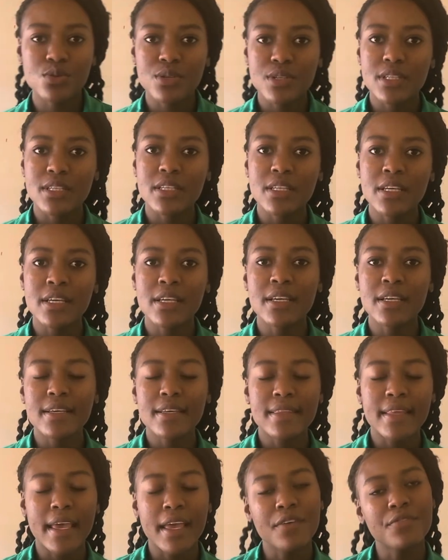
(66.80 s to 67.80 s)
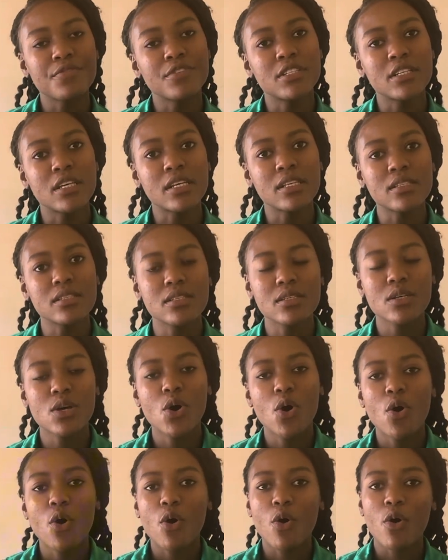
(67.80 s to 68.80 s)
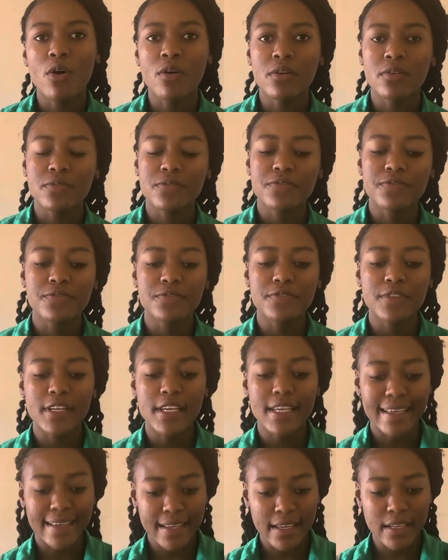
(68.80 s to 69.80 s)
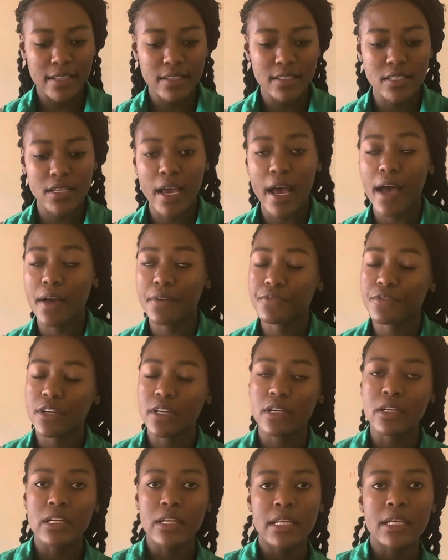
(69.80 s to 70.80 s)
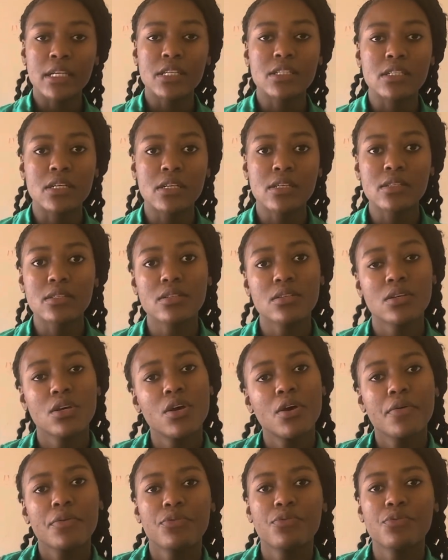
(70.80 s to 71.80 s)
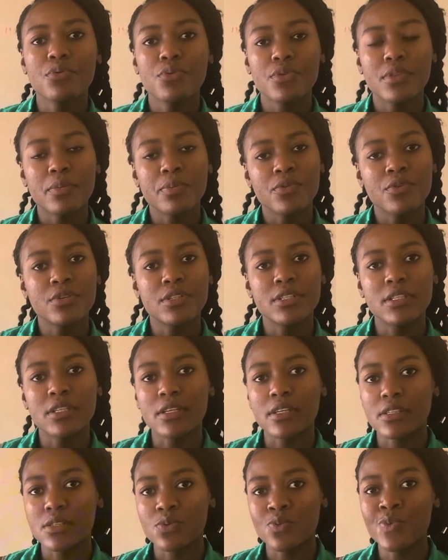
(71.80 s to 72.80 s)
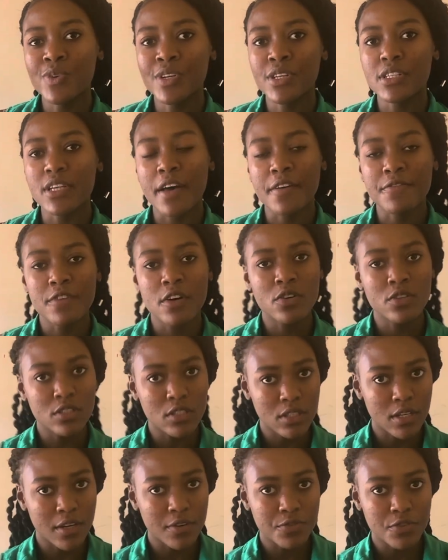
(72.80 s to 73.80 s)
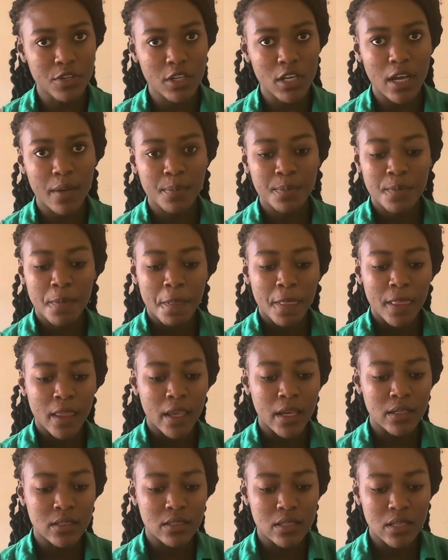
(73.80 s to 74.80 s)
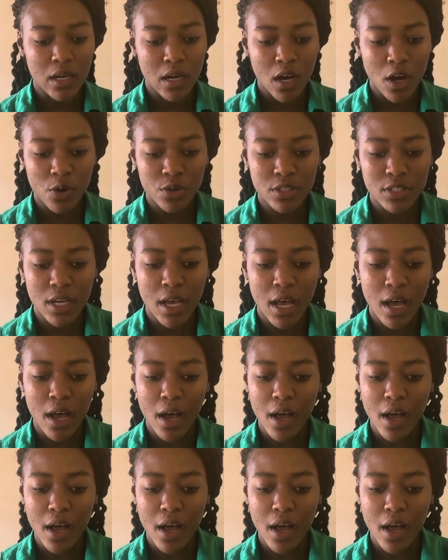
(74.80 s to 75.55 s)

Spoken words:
see the evidence of India-Africa relations through the buildings which are found in Africa and the culture